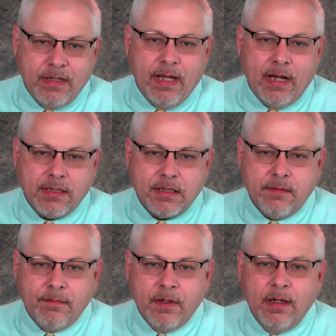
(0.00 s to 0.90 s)
Yes,
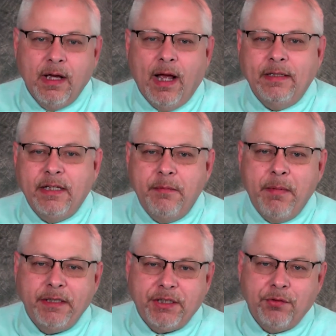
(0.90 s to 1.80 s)
I did
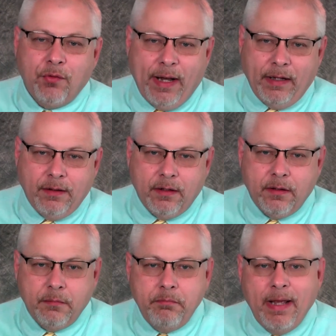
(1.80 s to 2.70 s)
mention rent.
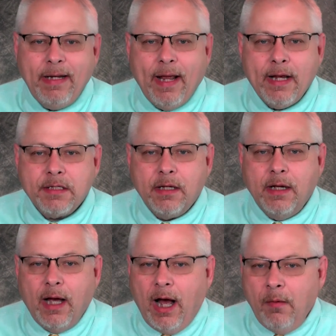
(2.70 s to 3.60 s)
Many ask,
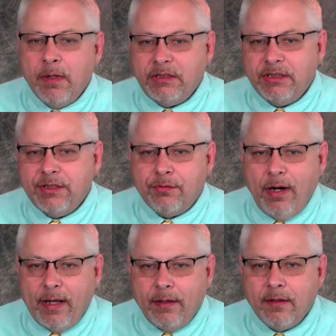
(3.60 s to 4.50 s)
how much is the
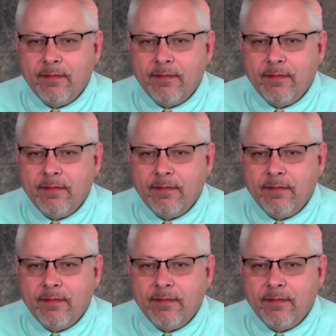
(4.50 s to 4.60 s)
rent?